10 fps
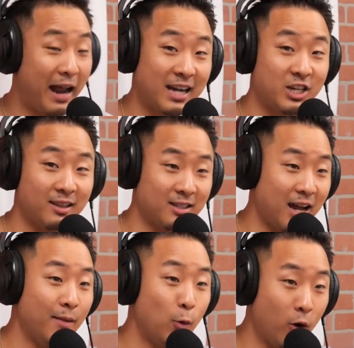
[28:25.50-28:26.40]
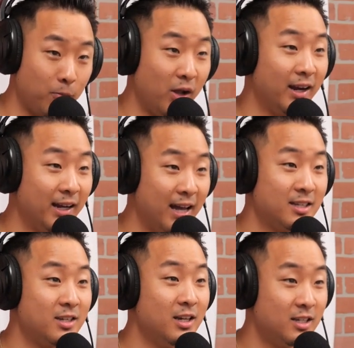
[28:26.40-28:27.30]
But actually, at the time that we were playing
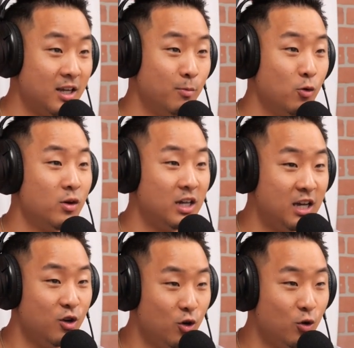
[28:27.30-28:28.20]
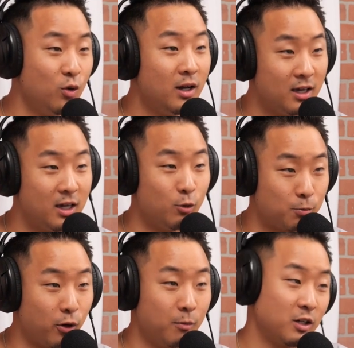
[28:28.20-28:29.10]
against Simu, he knew he
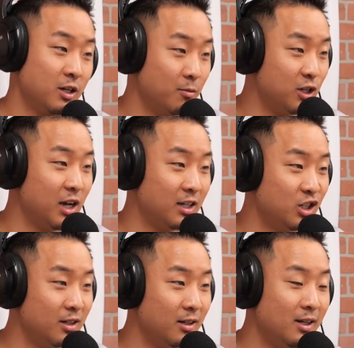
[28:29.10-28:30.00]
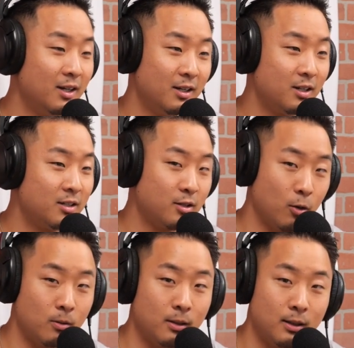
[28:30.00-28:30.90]
was pretty much going to be Shang-Chi.
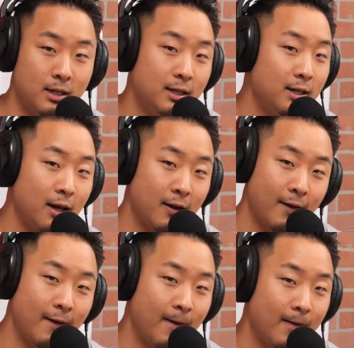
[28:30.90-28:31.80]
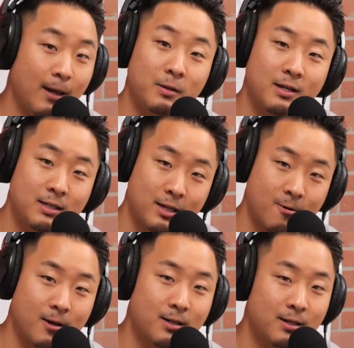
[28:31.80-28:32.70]
So he kept it a
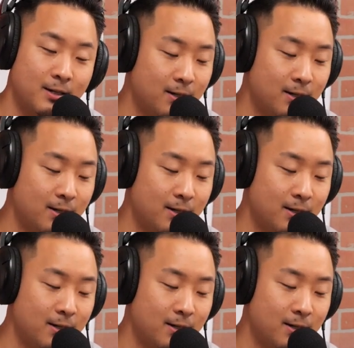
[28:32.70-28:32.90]
secret.